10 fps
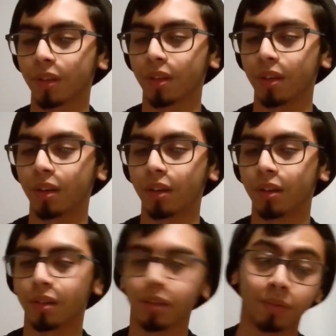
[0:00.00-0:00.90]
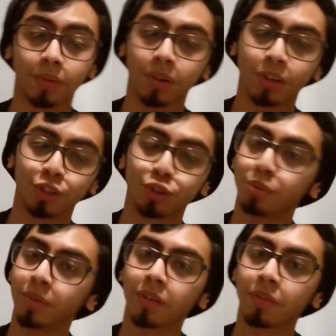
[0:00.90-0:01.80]
And if you're gonna shoot
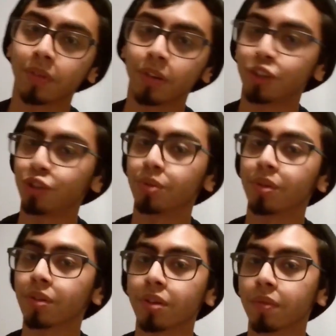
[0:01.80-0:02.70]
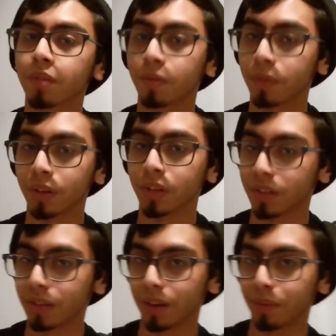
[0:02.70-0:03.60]
me in the foot, shoot yourself in the foot
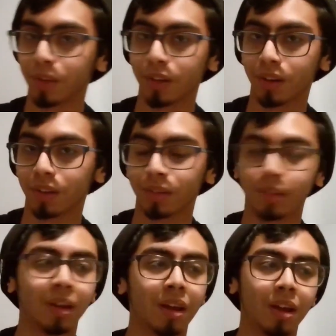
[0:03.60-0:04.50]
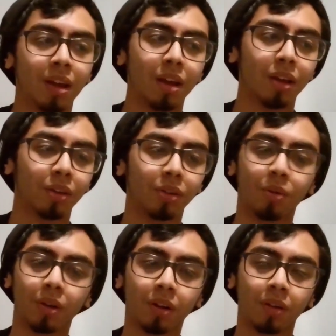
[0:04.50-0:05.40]
instead, because
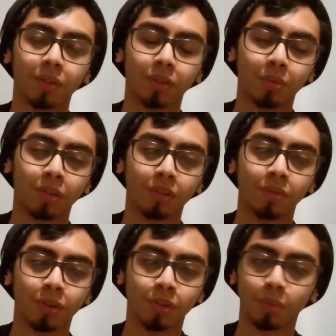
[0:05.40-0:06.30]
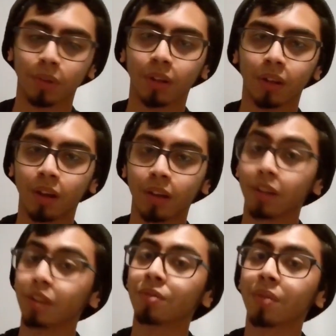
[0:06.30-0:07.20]
going off on somebody for something they like
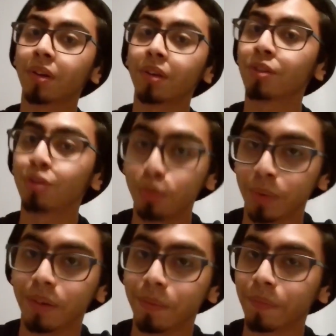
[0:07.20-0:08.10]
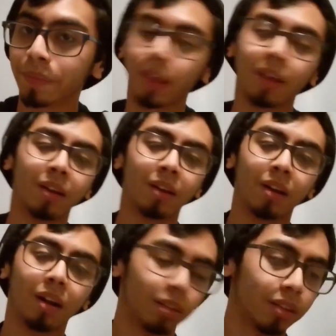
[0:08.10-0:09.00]
is fucking stupid.
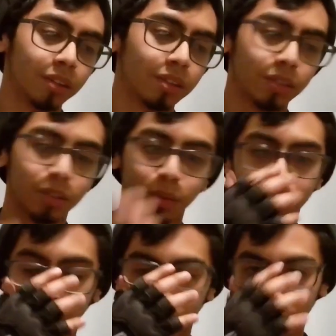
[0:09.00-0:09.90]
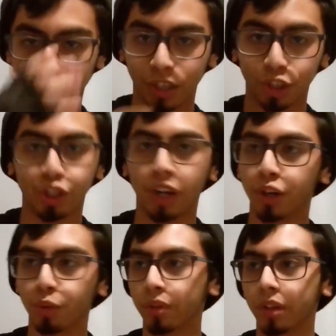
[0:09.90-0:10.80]
Unless it's something that's
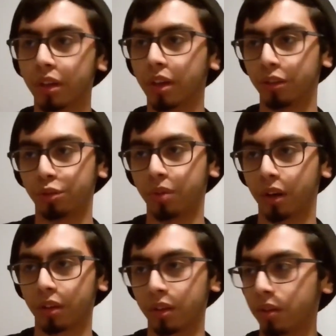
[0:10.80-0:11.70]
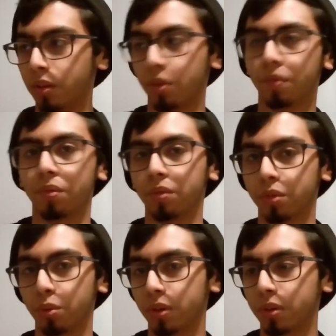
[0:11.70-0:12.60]
genuinely and directly harmful
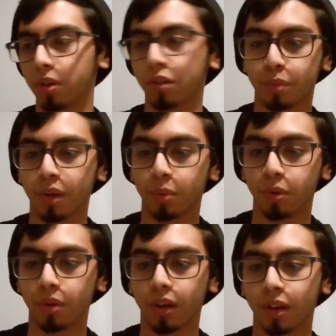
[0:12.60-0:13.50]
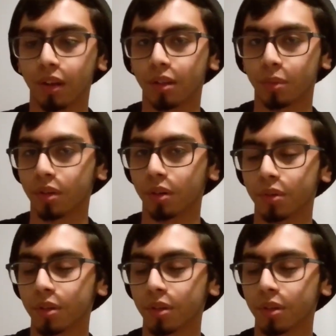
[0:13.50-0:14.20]
towards other people and themselves.